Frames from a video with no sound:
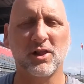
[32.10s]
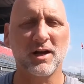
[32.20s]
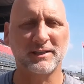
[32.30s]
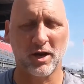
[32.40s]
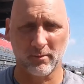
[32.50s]

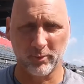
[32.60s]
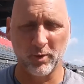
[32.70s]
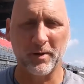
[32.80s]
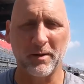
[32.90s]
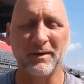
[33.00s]
Clock Tower
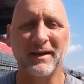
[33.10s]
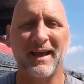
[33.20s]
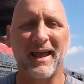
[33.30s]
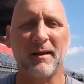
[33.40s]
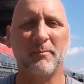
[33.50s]
Brew Pub,
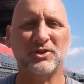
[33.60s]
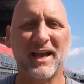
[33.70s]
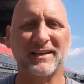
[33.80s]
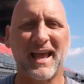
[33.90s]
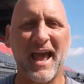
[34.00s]
and
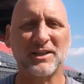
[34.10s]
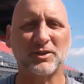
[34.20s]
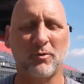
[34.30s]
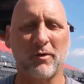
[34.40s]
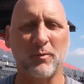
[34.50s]
LumberJaxe
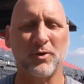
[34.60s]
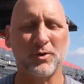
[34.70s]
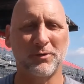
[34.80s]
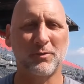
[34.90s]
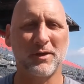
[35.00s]
Axe Throwing, where you
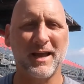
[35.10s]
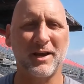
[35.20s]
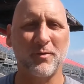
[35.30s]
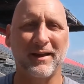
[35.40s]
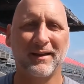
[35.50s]
can throw the
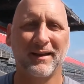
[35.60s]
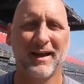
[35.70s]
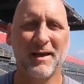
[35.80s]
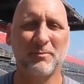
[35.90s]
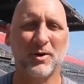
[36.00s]
night away.
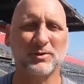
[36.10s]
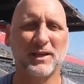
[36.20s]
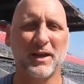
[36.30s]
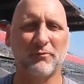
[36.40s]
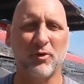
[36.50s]
I'm your
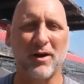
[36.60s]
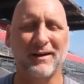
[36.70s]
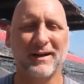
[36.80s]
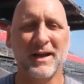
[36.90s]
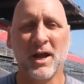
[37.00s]
host, Ken
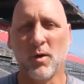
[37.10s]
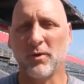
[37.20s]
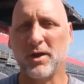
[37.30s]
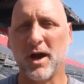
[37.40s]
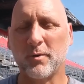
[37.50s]
Evraire.
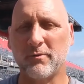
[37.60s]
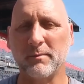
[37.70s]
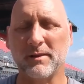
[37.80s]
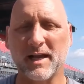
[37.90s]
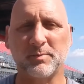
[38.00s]
Well, the Ottawa
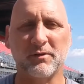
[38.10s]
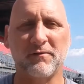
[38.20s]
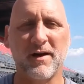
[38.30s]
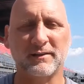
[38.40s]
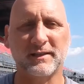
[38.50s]
Redblacks put the
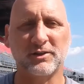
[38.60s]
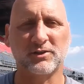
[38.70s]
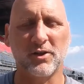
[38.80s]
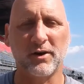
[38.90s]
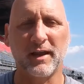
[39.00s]
final
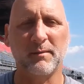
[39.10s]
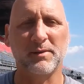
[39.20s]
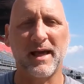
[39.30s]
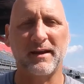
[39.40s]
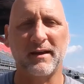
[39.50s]
touches on their game
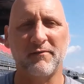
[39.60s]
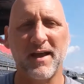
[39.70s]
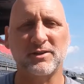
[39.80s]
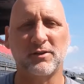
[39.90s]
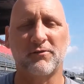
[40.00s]
plan in
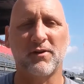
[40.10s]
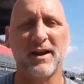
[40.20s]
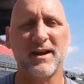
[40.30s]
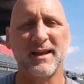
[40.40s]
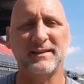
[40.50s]
advance of their
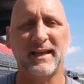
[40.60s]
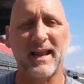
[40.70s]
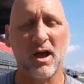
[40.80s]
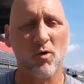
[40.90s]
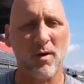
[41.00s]
Friday night
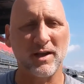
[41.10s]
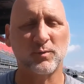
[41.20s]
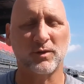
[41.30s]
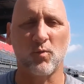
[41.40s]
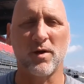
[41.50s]
date out
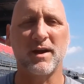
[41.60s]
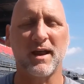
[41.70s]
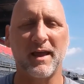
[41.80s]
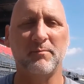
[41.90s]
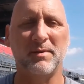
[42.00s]
west with the
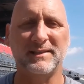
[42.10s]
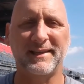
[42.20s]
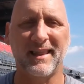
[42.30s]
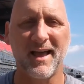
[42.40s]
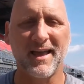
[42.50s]
1-9
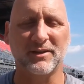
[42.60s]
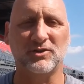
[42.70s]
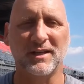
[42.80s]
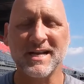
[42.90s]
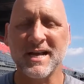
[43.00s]
BC
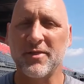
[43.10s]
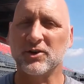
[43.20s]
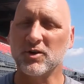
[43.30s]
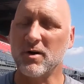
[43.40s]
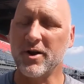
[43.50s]
Lions.
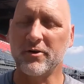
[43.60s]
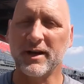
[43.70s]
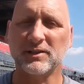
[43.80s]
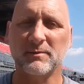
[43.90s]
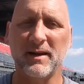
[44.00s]
There's no
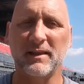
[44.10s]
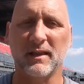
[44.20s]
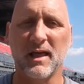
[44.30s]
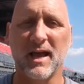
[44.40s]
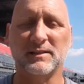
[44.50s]
underestimating the
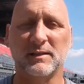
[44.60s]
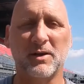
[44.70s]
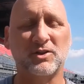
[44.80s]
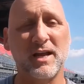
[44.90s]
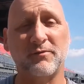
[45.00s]
Lions,
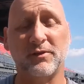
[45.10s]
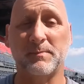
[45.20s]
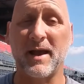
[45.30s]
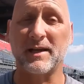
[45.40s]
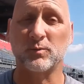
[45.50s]
especially after this
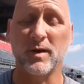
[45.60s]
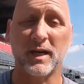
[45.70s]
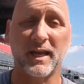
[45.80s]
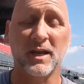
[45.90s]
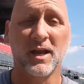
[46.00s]
past
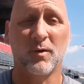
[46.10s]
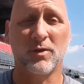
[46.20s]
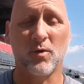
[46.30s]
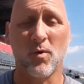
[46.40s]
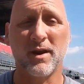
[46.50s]
weekend
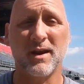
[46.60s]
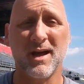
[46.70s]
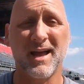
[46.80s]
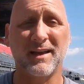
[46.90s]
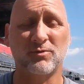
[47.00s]
when the 1-9
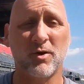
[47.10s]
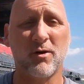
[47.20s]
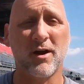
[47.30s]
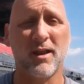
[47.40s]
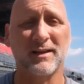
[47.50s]
Toronto
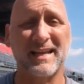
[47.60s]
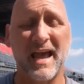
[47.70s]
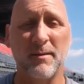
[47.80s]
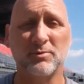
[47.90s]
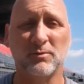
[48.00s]
Argonauts
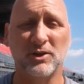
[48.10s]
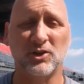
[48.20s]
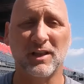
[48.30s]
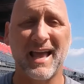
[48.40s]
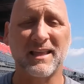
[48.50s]
absolutely
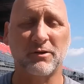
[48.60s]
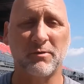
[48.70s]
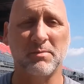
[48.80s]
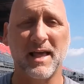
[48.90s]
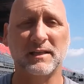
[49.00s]
shellacked the
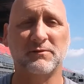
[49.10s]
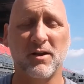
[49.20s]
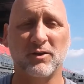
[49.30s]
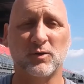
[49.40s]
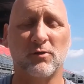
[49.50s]
Redblacks'
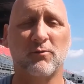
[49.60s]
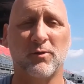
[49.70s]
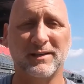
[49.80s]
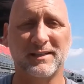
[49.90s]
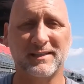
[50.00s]
final score
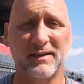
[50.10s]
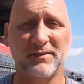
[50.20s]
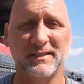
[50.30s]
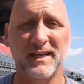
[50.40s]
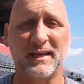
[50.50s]

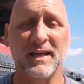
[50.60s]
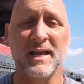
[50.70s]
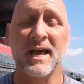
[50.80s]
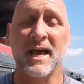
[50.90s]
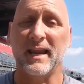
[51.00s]
46-17.
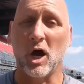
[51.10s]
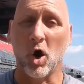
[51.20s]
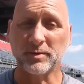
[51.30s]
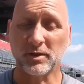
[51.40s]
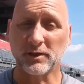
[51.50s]
Now,
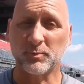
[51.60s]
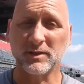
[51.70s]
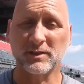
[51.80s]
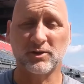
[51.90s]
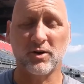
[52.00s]
hope still
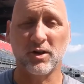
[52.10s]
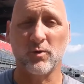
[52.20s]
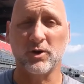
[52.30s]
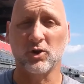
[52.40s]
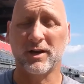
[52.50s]
springs eternal.
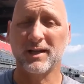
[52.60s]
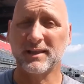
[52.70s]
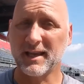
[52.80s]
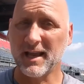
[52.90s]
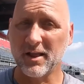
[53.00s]
When you look at
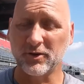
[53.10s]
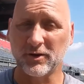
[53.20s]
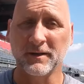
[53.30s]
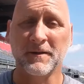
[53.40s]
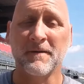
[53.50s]
the
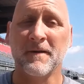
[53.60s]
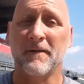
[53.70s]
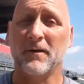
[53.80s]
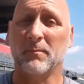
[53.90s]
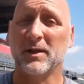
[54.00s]
calendar,
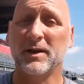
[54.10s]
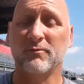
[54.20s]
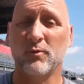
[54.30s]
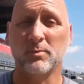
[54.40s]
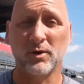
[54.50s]
there are plenty
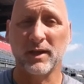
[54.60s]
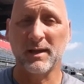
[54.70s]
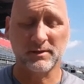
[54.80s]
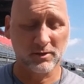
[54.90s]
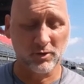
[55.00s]
of winnable
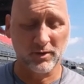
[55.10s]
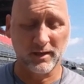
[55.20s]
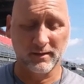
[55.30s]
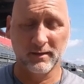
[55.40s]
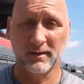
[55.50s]
games,
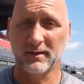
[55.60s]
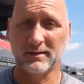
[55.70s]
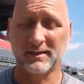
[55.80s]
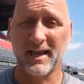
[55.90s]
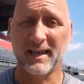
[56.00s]
including
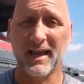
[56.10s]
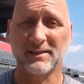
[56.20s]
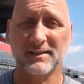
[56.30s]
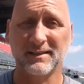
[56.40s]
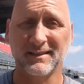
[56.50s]
the
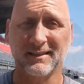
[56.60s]
Ticats,